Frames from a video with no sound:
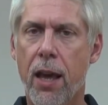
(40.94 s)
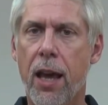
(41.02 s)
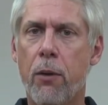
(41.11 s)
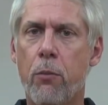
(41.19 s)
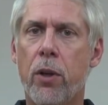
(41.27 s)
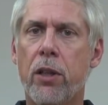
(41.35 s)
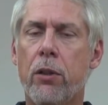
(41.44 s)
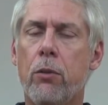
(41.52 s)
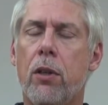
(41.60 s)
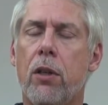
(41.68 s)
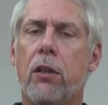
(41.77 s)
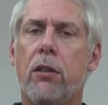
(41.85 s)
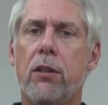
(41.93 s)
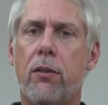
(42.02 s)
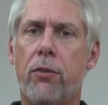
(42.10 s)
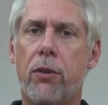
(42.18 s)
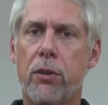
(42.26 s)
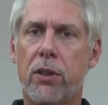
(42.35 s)
And when you
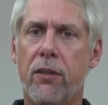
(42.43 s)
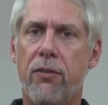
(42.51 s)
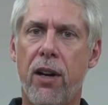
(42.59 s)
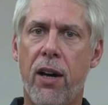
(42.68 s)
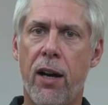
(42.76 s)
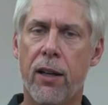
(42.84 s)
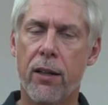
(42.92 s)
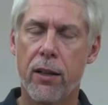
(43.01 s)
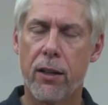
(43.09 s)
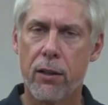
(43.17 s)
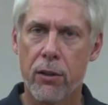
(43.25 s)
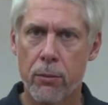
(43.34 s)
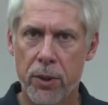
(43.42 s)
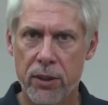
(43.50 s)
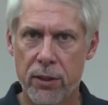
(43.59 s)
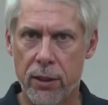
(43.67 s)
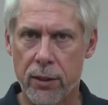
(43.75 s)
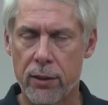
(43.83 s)
diversify your
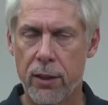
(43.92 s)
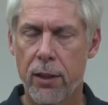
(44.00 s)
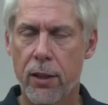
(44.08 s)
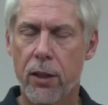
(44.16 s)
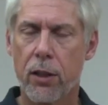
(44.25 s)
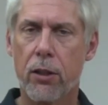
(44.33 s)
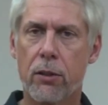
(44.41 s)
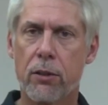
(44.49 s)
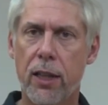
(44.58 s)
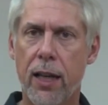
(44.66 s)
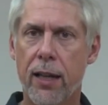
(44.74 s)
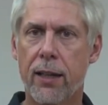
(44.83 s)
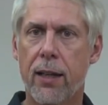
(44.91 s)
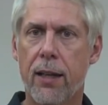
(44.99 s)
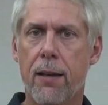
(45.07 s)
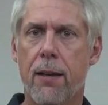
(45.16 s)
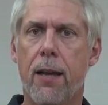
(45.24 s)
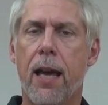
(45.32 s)
business, you'll take
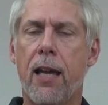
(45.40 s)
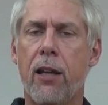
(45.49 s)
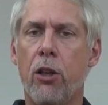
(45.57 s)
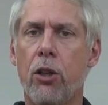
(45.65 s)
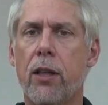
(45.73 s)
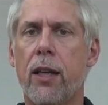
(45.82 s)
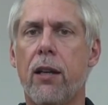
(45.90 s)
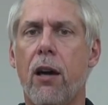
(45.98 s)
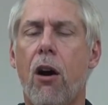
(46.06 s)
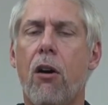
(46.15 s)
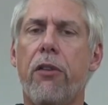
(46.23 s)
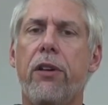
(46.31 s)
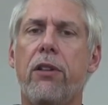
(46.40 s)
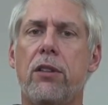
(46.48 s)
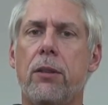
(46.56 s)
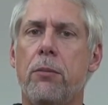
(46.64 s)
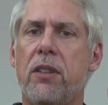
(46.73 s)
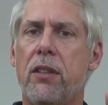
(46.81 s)
and look at are there
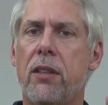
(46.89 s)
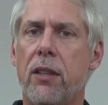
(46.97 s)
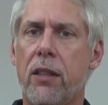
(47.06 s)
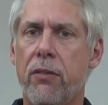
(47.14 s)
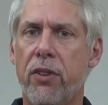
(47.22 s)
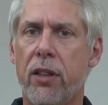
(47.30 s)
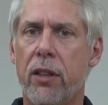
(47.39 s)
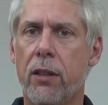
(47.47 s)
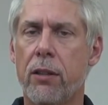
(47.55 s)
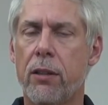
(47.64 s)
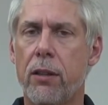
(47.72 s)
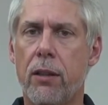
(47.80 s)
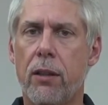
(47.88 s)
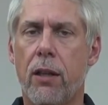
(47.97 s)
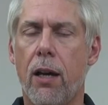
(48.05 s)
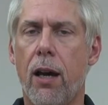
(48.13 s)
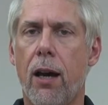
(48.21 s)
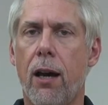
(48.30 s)
some significant
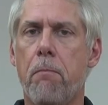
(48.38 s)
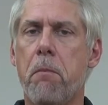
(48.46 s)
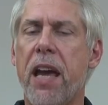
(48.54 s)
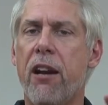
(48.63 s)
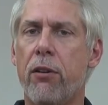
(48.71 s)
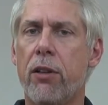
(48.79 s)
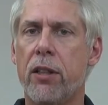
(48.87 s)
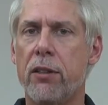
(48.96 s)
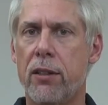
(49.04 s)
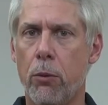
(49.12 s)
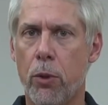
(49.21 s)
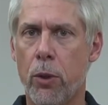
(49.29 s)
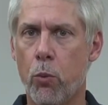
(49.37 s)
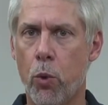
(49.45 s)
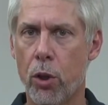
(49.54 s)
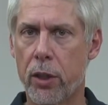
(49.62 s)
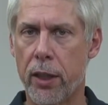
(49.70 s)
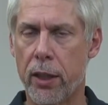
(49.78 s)
uh, areas that we
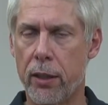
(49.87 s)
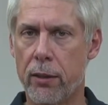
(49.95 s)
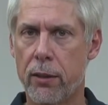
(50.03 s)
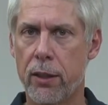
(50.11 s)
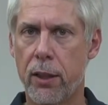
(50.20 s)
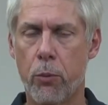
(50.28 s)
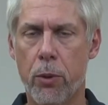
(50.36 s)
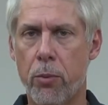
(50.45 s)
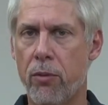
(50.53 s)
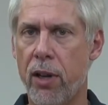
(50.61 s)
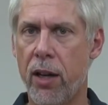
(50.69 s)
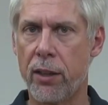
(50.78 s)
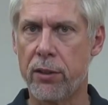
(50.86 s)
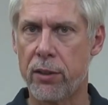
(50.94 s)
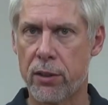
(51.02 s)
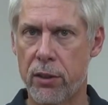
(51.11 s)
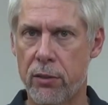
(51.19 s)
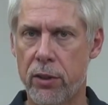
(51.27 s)
work in, that we provide
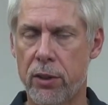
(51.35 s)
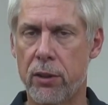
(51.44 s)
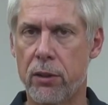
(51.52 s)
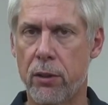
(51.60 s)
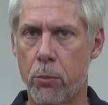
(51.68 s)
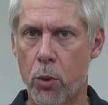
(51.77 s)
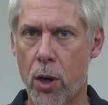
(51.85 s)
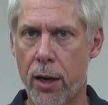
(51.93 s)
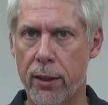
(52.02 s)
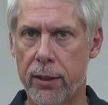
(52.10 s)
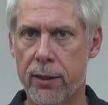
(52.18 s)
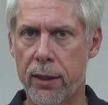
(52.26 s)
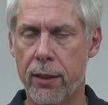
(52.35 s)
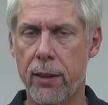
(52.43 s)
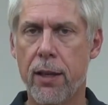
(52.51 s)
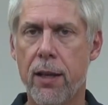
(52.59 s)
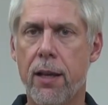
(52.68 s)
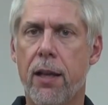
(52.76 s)
services or products in,
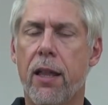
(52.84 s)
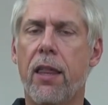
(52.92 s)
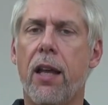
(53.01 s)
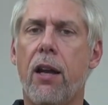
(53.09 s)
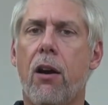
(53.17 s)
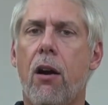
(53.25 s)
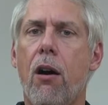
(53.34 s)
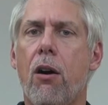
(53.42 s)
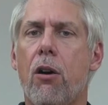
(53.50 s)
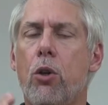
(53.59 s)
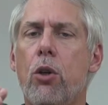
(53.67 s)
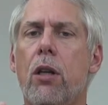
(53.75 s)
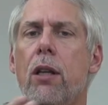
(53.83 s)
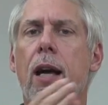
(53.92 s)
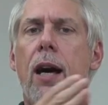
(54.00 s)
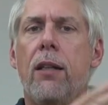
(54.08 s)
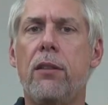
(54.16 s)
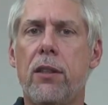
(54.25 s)
that could
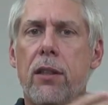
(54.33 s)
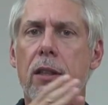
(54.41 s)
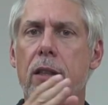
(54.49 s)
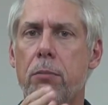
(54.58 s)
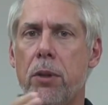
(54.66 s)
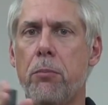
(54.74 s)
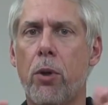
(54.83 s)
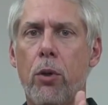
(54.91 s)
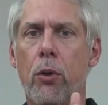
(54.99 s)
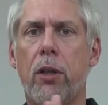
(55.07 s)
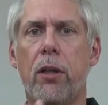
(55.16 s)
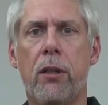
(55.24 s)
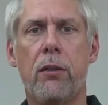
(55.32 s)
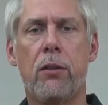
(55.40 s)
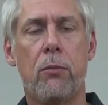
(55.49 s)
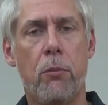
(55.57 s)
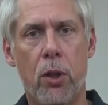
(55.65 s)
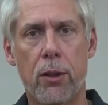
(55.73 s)
logically be broken into
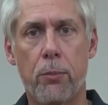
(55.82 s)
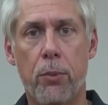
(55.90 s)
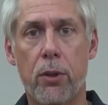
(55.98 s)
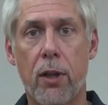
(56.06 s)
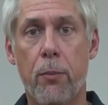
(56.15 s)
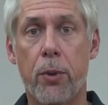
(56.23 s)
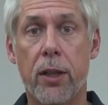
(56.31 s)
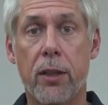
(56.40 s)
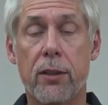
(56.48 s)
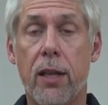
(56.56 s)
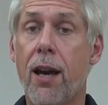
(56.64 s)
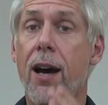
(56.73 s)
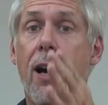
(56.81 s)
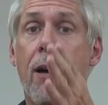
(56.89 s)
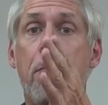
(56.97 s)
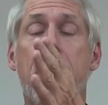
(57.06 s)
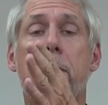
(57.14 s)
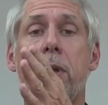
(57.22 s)
multiple companies. I
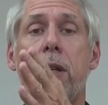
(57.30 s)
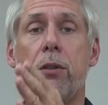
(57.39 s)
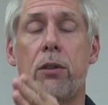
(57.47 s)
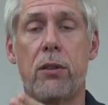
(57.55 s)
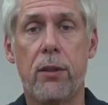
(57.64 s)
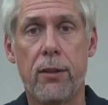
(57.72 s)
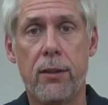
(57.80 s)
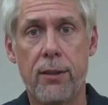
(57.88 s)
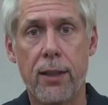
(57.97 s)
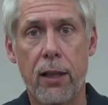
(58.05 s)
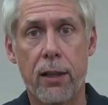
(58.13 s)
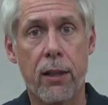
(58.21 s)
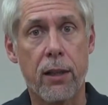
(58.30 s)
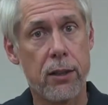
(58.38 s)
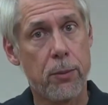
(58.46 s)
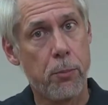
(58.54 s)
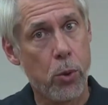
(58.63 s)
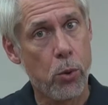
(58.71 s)
might be interested in selling this
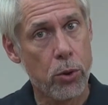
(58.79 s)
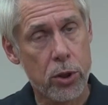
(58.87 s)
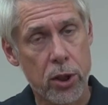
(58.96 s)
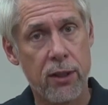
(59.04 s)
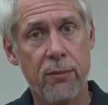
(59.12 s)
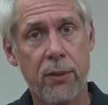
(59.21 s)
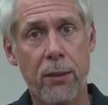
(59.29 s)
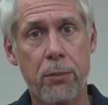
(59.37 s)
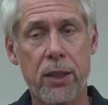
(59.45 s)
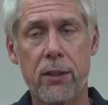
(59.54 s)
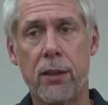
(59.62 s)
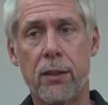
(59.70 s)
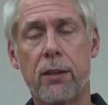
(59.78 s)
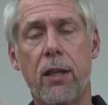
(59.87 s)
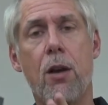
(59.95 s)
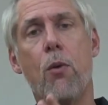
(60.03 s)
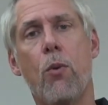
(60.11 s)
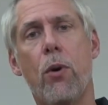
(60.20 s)
portion of my business
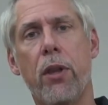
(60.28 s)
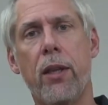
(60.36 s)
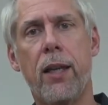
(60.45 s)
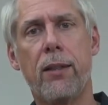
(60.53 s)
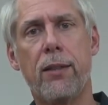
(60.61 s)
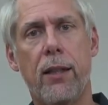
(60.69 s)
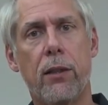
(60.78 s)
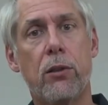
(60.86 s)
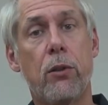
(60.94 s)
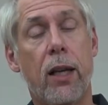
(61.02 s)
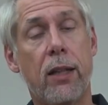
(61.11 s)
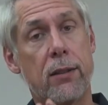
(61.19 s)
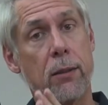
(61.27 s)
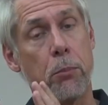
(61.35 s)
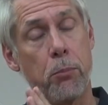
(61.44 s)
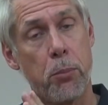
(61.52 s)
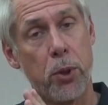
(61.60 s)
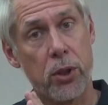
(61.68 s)
well, then that tells you that's a
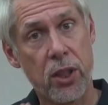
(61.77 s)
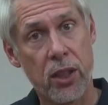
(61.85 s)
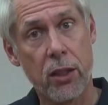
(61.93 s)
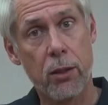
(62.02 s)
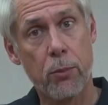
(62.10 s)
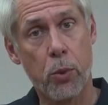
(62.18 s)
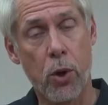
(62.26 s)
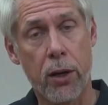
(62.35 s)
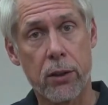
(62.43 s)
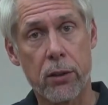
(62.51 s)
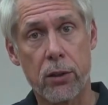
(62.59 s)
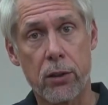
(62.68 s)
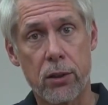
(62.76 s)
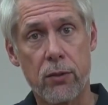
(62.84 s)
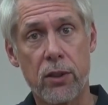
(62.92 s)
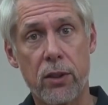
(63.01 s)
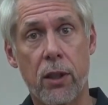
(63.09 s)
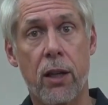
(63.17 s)
particular product or
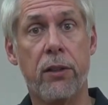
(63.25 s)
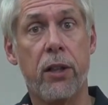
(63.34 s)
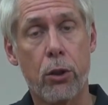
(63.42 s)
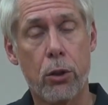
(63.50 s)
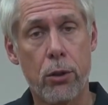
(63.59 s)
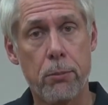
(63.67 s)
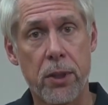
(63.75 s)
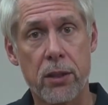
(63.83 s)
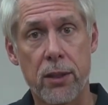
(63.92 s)
service line that could be a